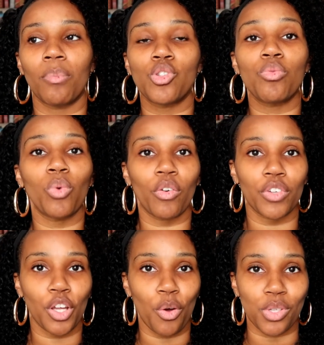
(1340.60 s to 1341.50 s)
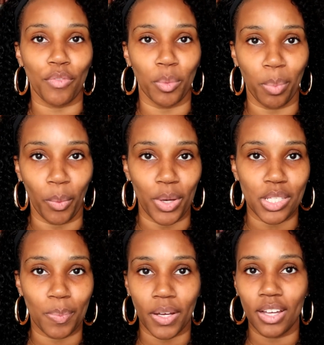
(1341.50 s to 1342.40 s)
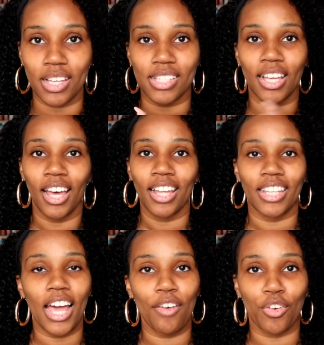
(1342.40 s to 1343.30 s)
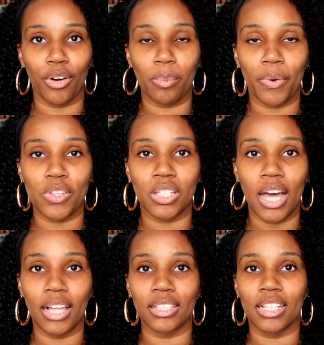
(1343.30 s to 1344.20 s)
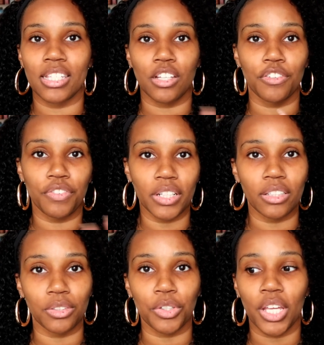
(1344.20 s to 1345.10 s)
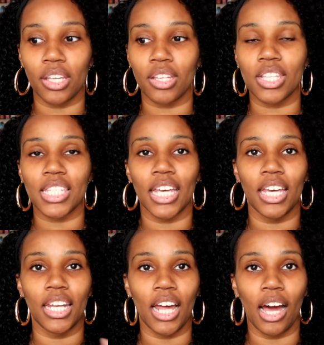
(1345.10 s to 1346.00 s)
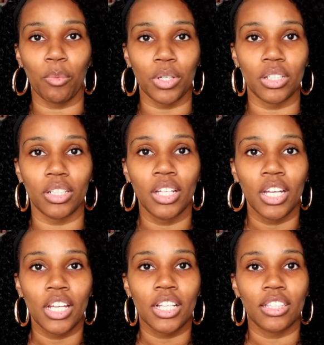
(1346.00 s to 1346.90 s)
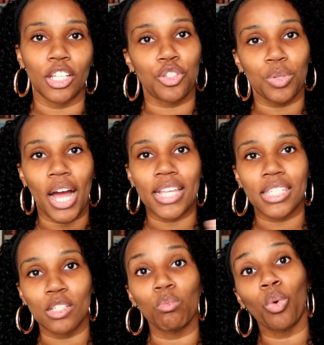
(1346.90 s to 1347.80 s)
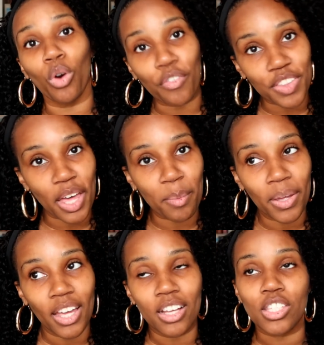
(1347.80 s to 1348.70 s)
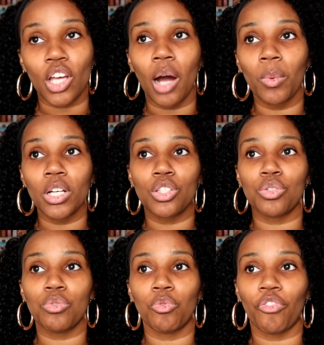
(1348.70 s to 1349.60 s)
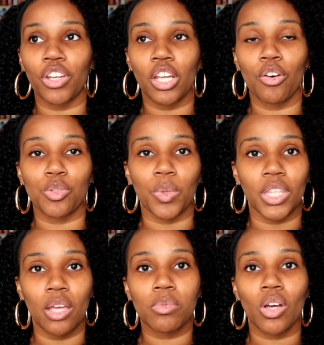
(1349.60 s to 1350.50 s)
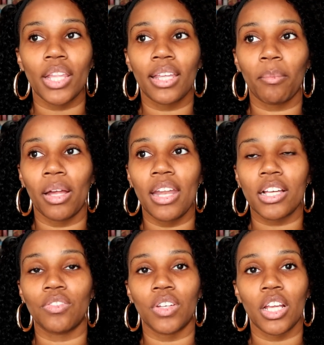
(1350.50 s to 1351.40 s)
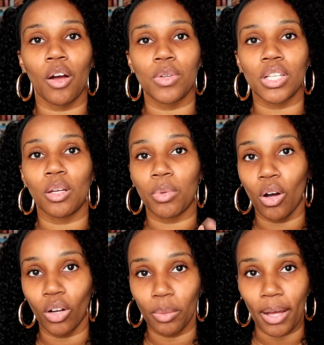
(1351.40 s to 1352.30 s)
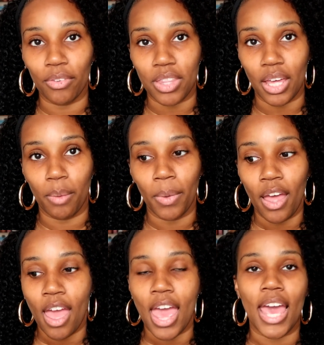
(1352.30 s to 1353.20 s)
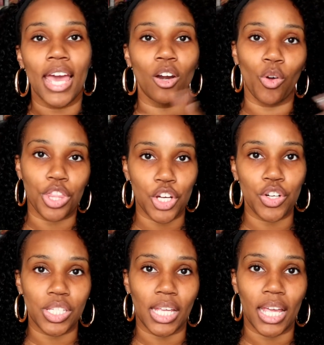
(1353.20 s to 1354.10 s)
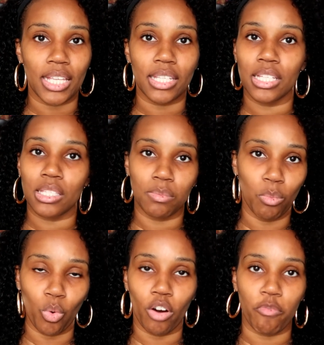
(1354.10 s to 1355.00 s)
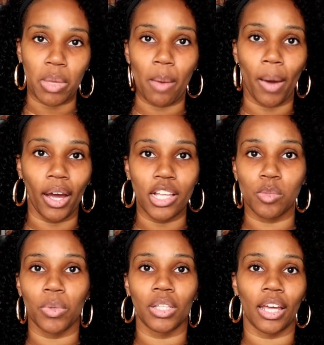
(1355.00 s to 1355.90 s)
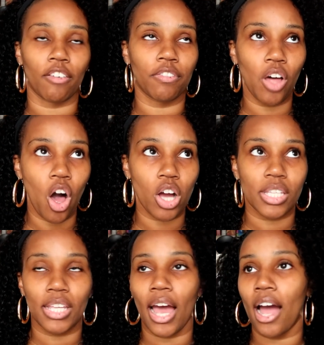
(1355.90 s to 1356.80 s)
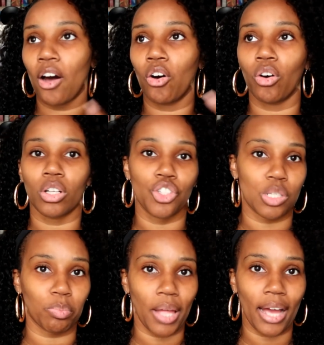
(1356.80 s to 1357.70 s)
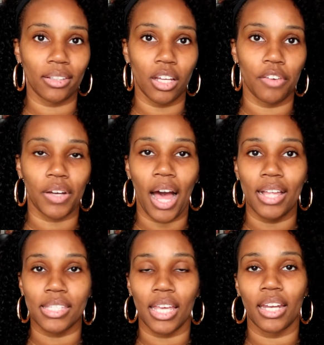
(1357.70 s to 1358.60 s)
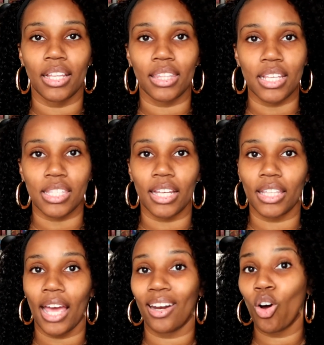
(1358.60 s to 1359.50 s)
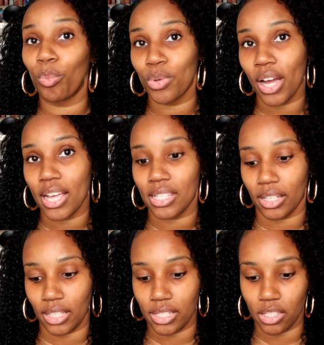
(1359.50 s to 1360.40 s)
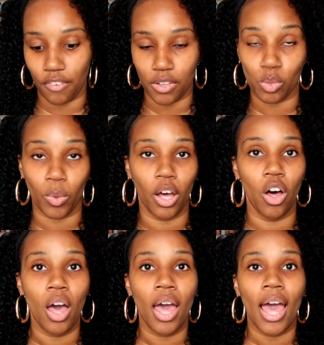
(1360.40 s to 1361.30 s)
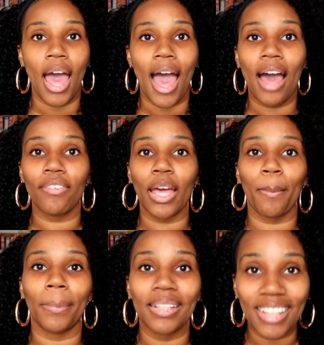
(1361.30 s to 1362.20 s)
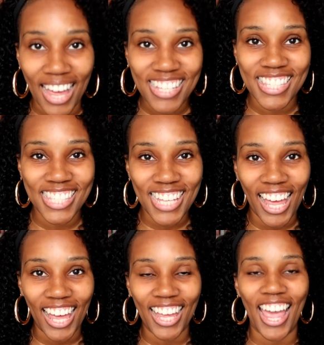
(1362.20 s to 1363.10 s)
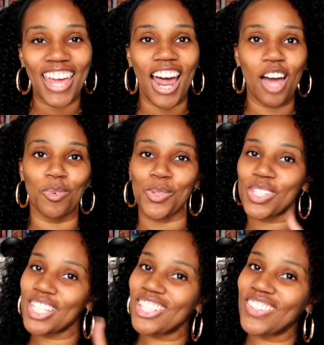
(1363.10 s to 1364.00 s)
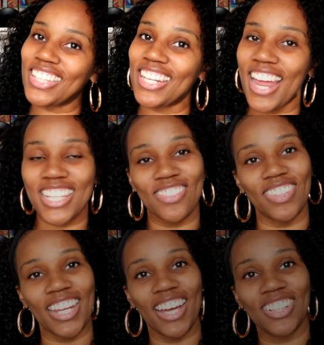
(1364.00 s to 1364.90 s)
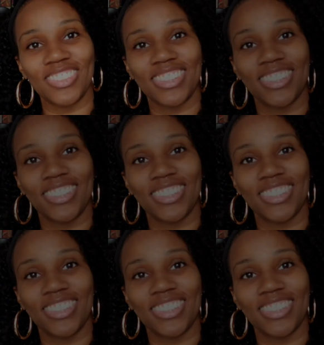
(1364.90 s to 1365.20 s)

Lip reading: do more videos of the boys because they have great personalities. They're funny little kids, and I want to let you guys see more of them. So I want to do videos with them. So I think my next video is going to be all about them. And on Thursdays, it's more of me and my husband, like vlog style or just black love content and things like that. And I hope you guys like that stuff as well. Have a blessed day, and I will see you in the next video.